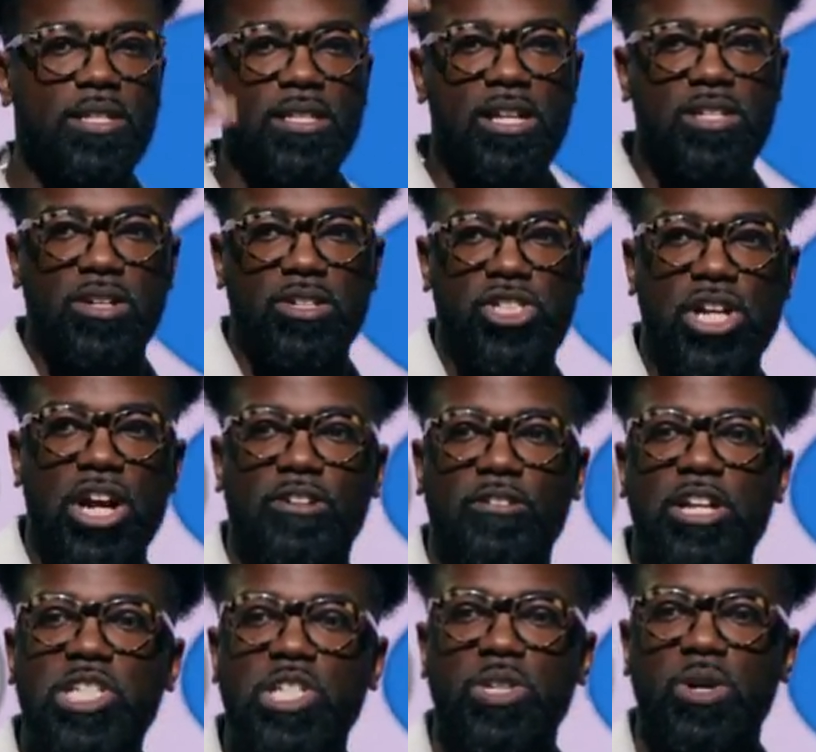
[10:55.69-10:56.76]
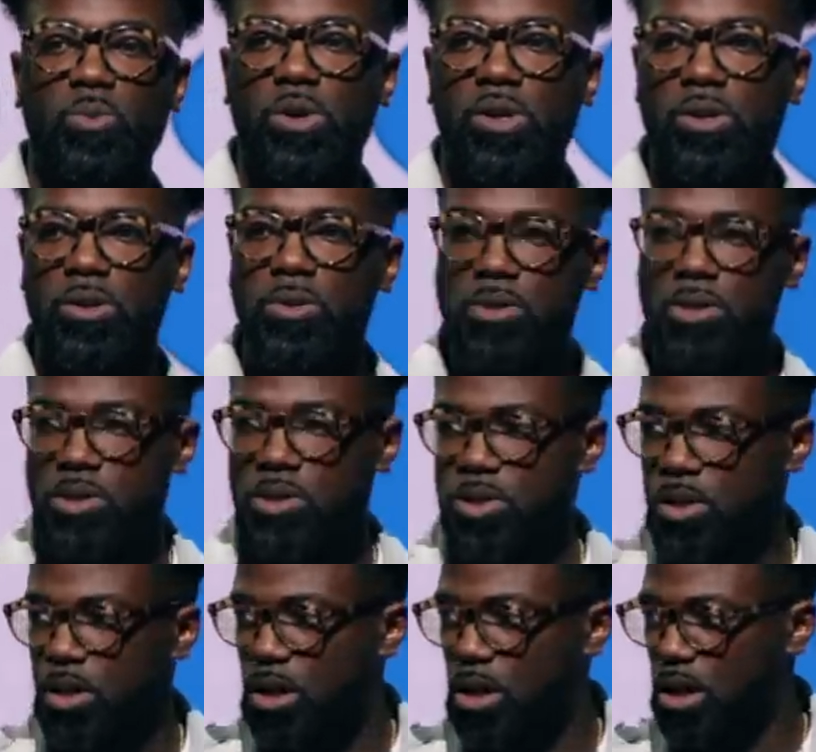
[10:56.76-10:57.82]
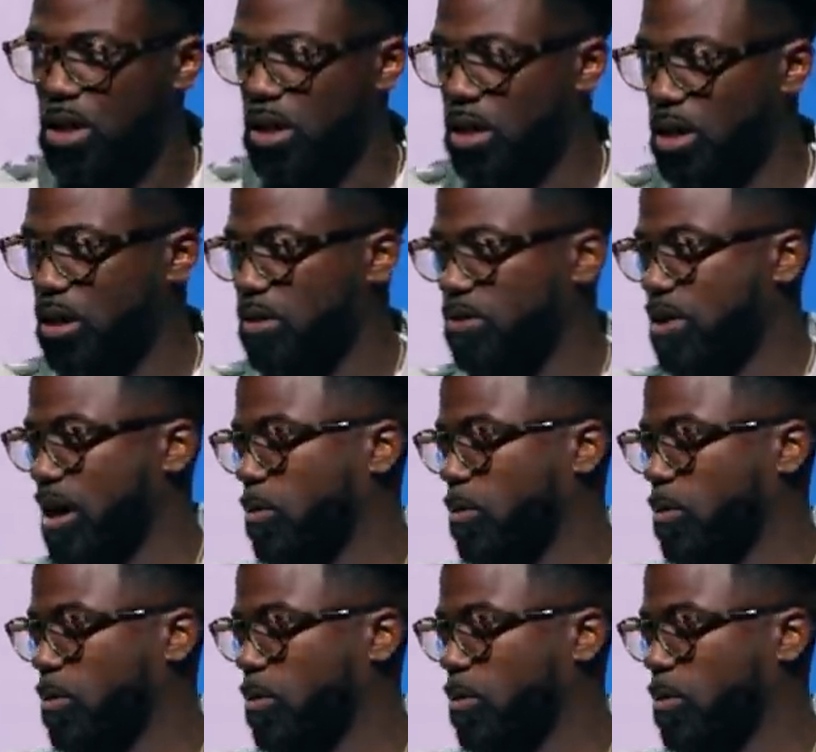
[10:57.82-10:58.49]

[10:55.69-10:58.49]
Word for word: these are generational wounds that